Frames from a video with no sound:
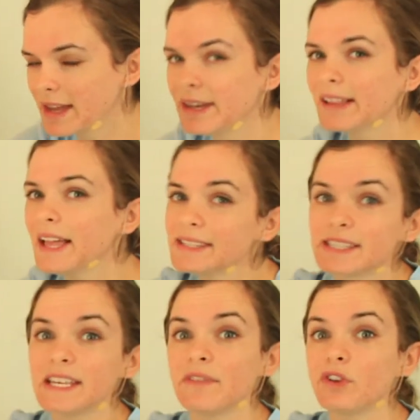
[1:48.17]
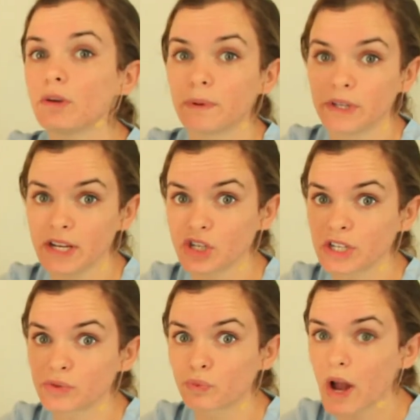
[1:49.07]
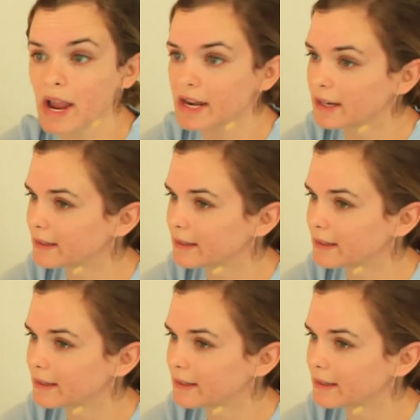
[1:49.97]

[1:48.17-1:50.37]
Now let's see if your prediction is right.